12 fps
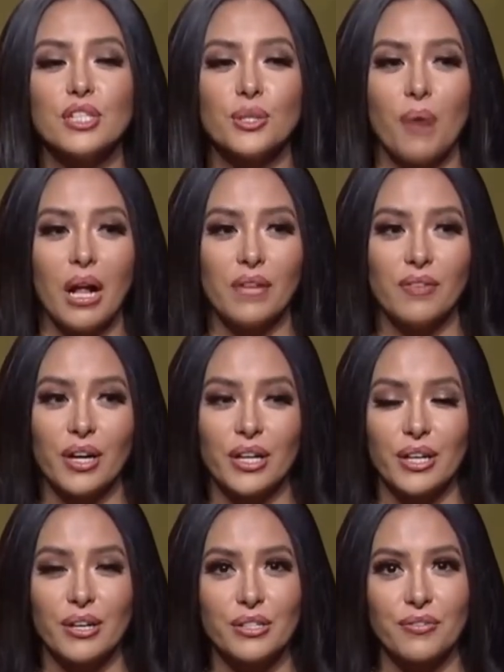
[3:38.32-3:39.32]
To all of our
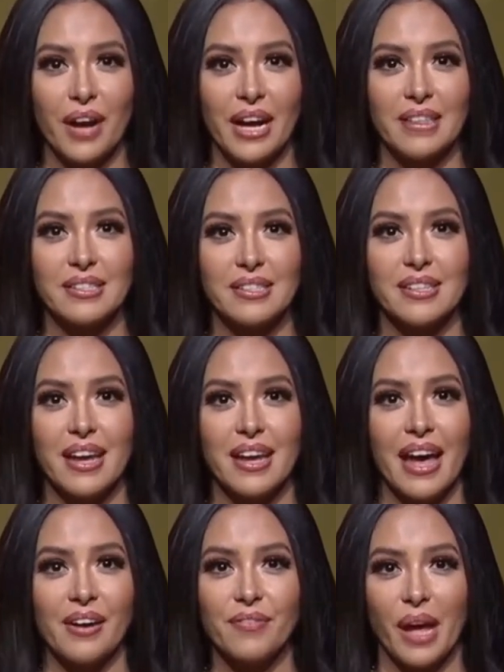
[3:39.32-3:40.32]
close friends
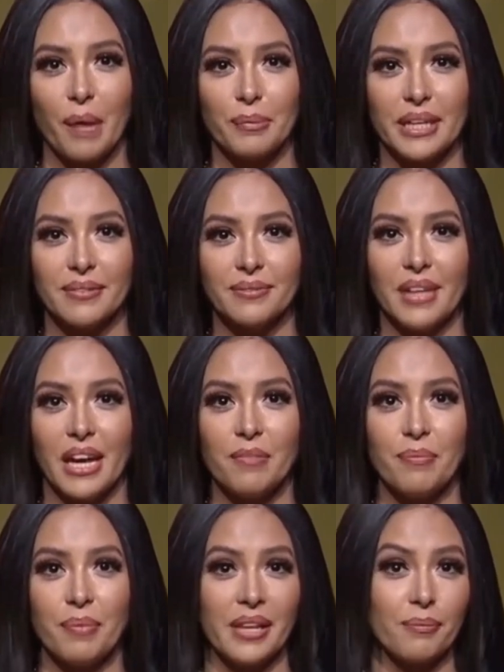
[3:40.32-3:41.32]
and family that
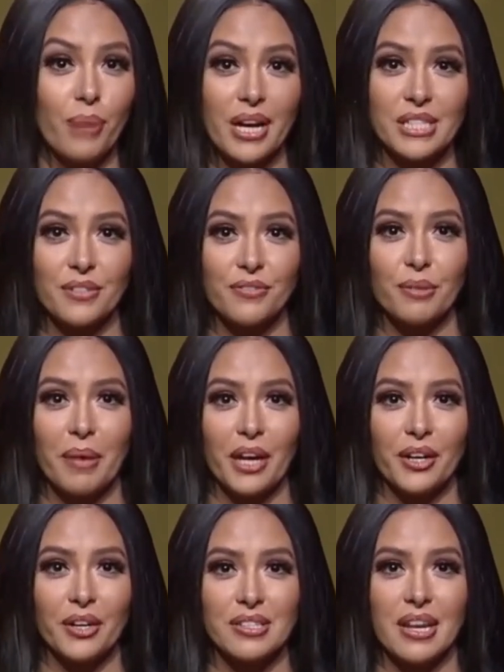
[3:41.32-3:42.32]
have been present for
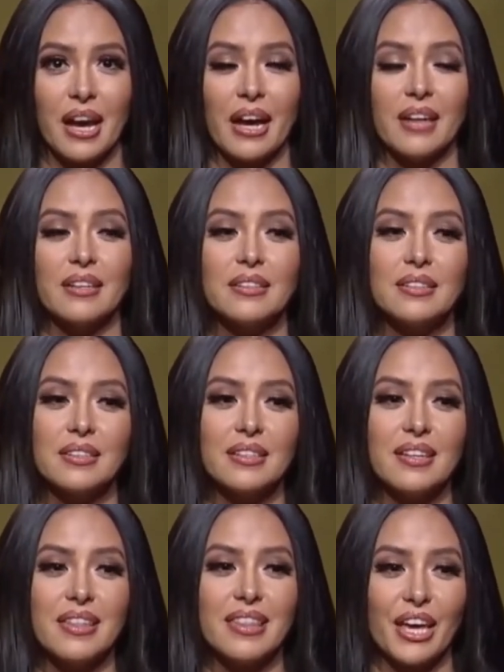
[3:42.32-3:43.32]
my girls and I,
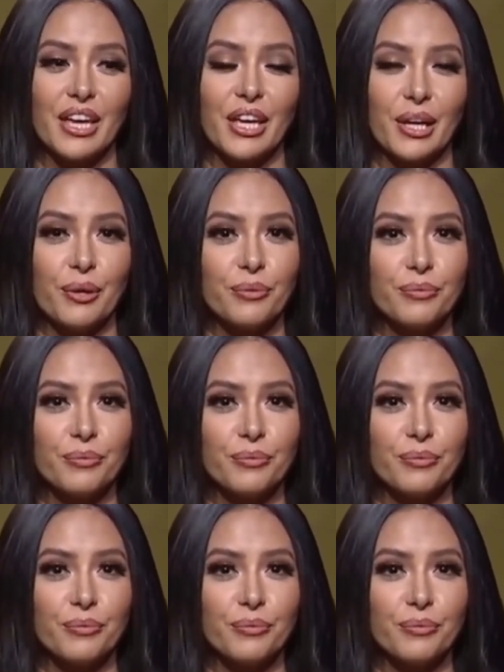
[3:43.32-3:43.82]
thank you.